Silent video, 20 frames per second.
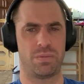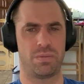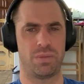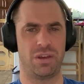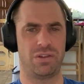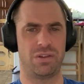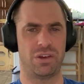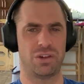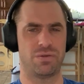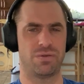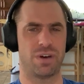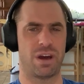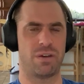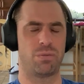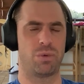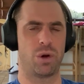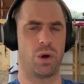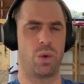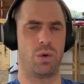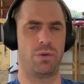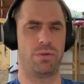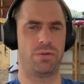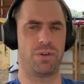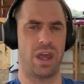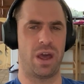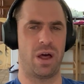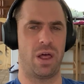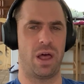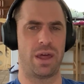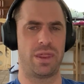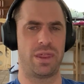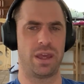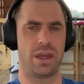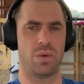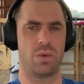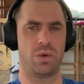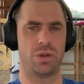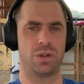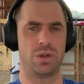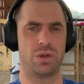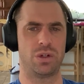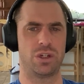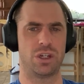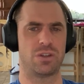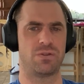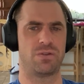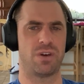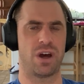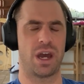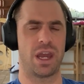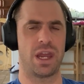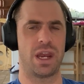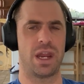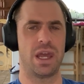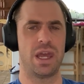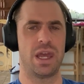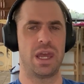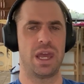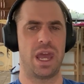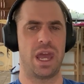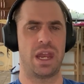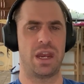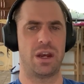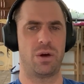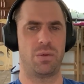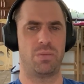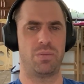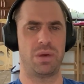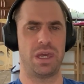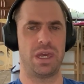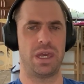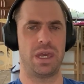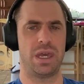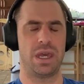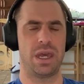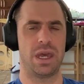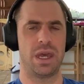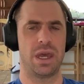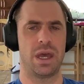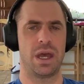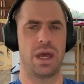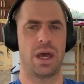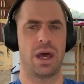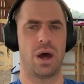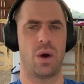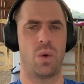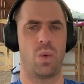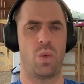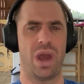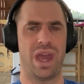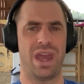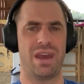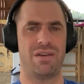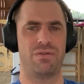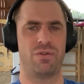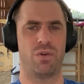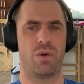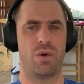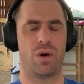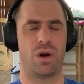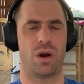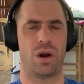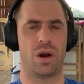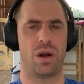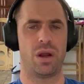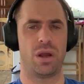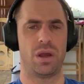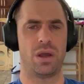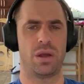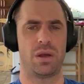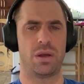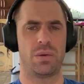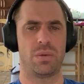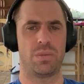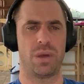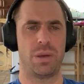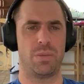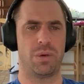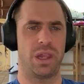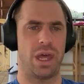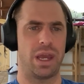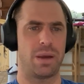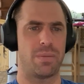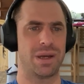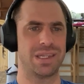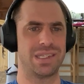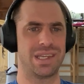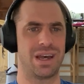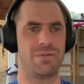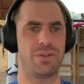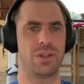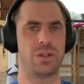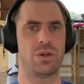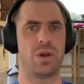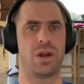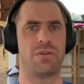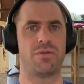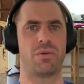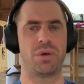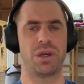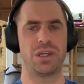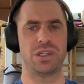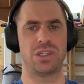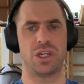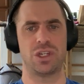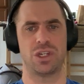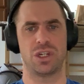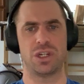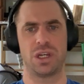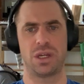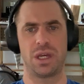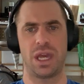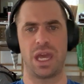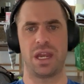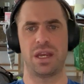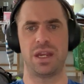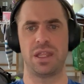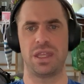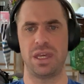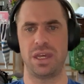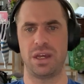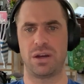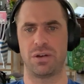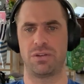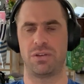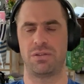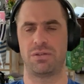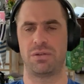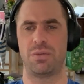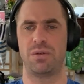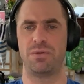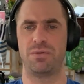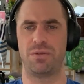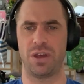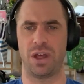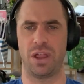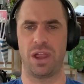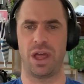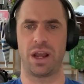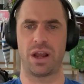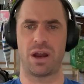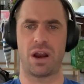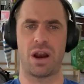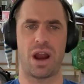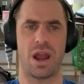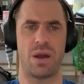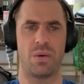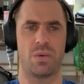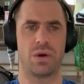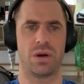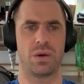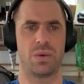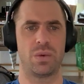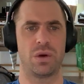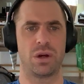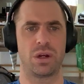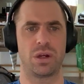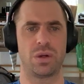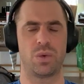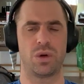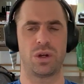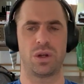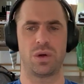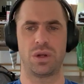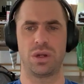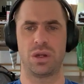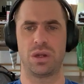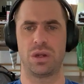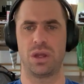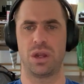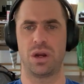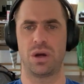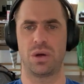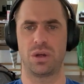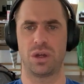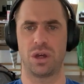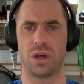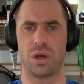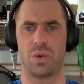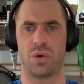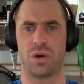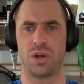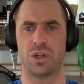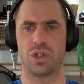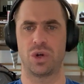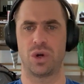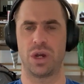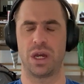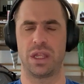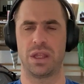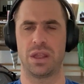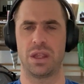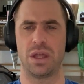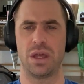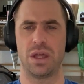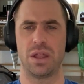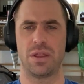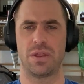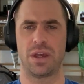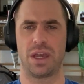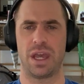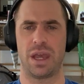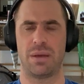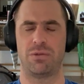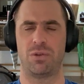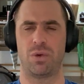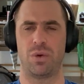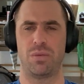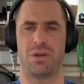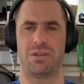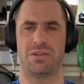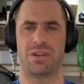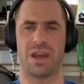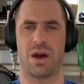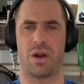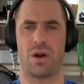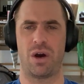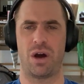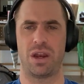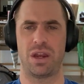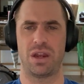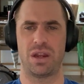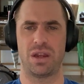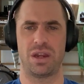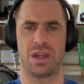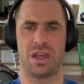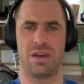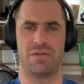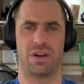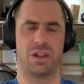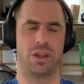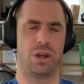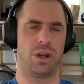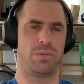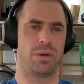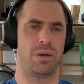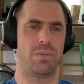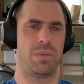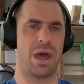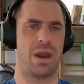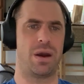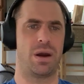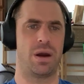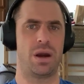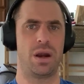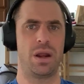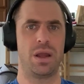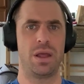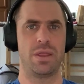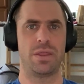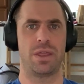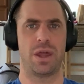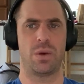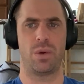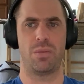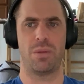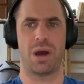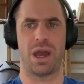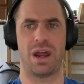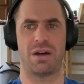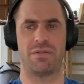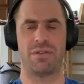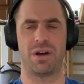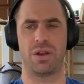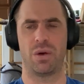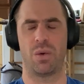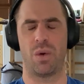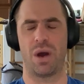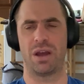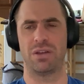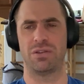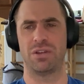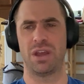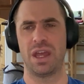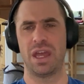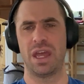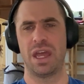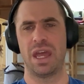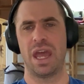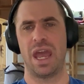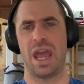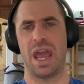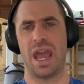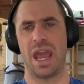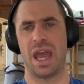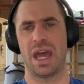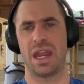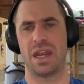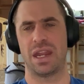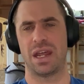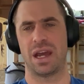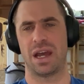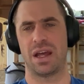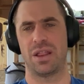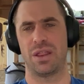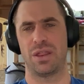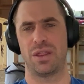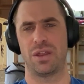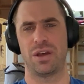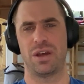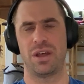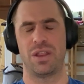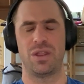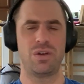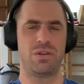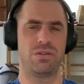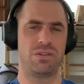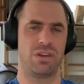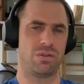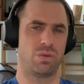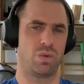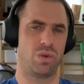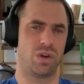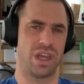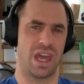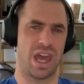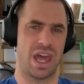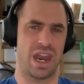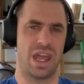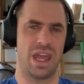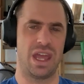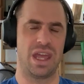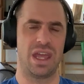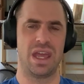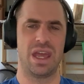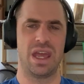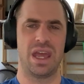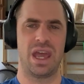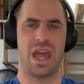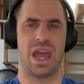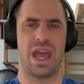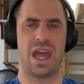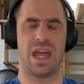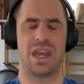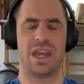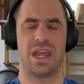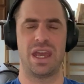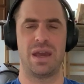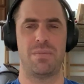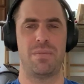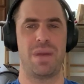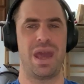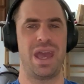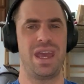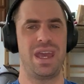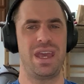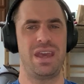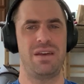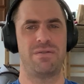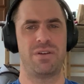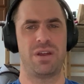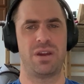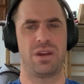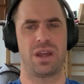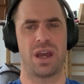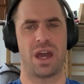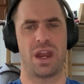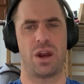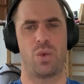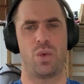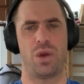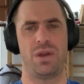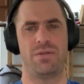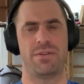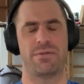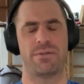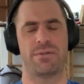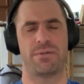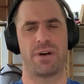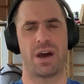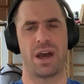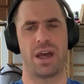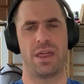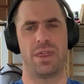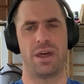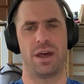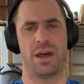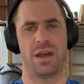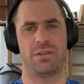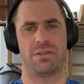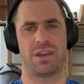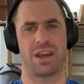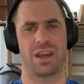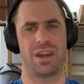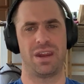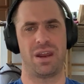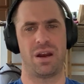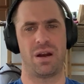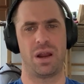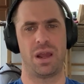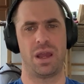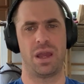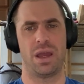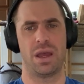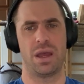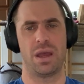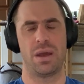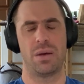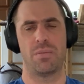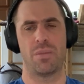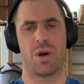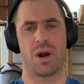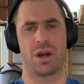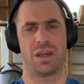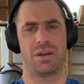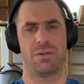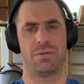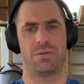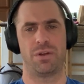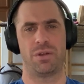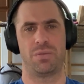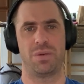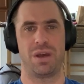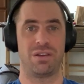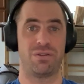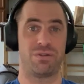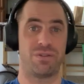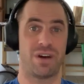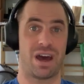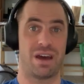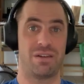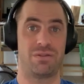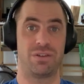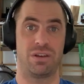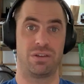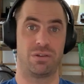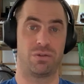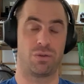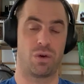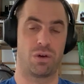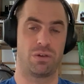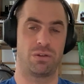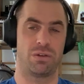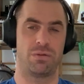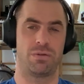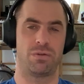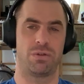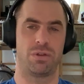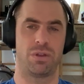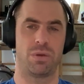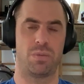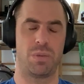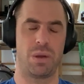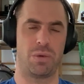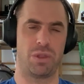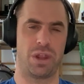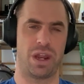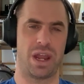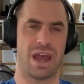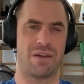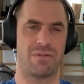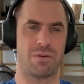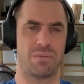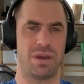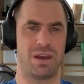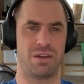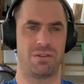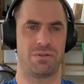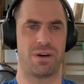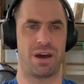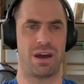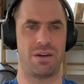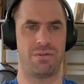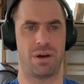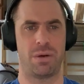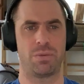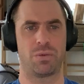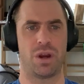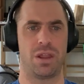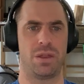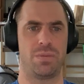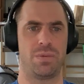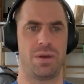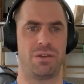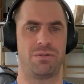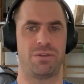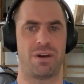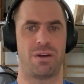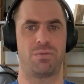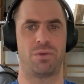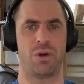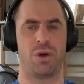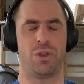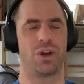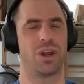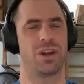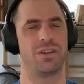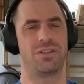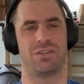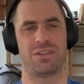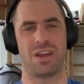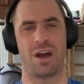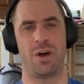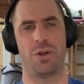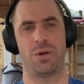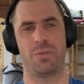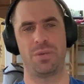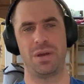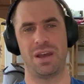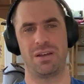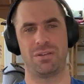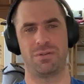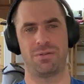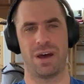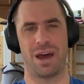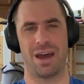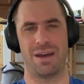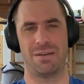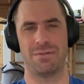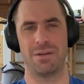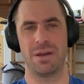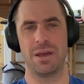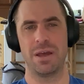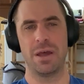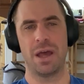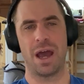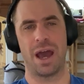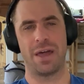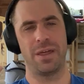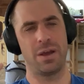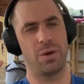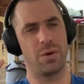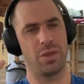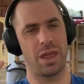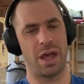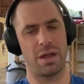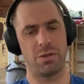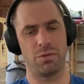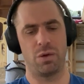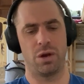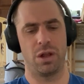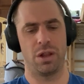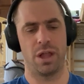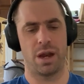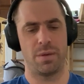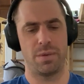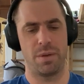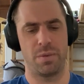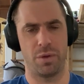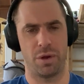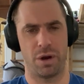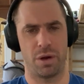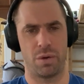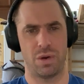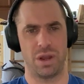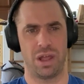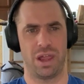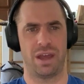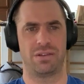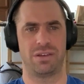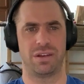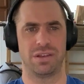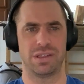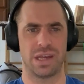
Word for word: PlayStation 5 Pro will fail. I think it will do just fine, and it'll be a way for people like myself who don't have a PlayStation to get into the ecosystem and feel like, all right, we're we're we're doing you know good. We're enjoying the games that we missed out on even a little bit better than we might have otherwise, and the enthusiasts will get it and it may even kind of revivify the secondary market for the PS5 because of course if the people that have a PS5 upgrade to the PS5 Pro they're going to sell their PS5. I think that's what a lot of people aren't realizing.